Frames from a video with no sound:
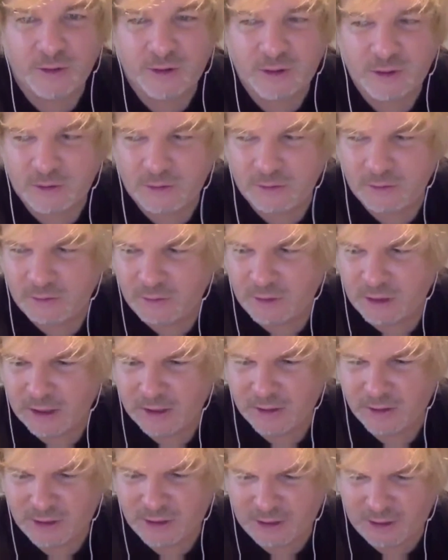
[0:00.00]
with
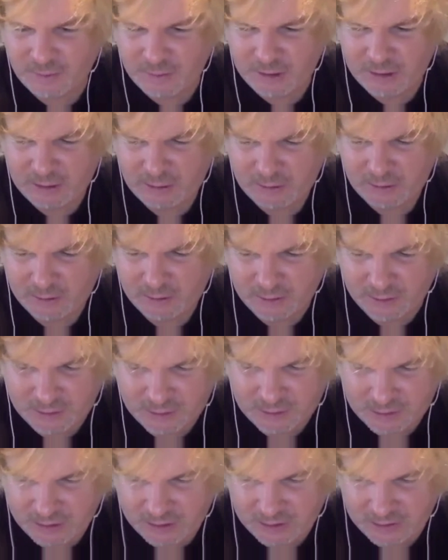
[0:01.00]
you, gentlemen, to
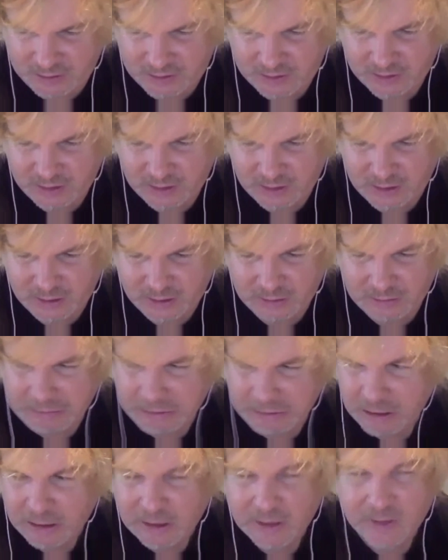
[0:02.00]
discuss
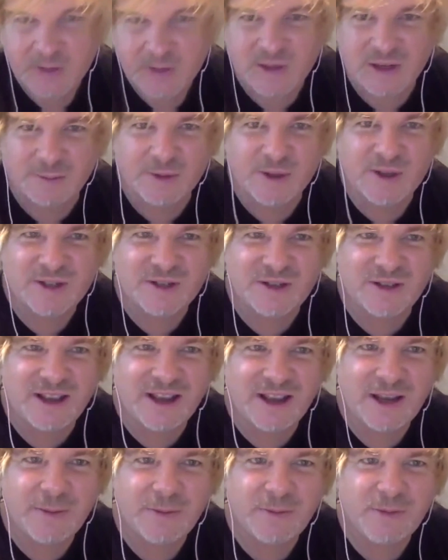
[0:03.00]

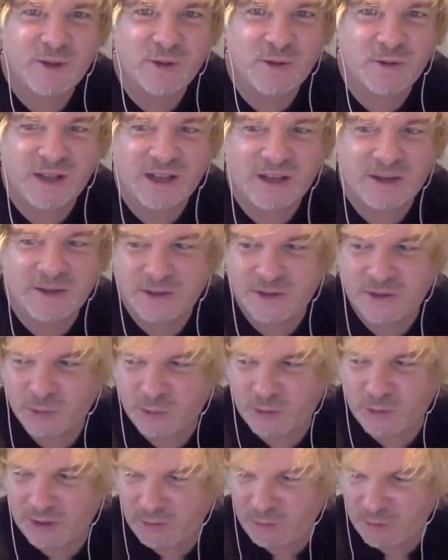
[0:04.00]
SummerSlam
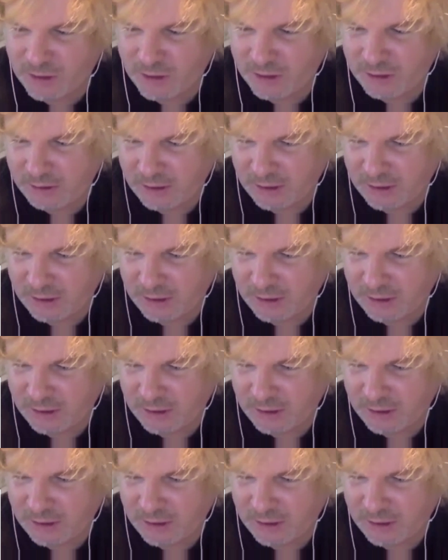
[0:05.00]
2021.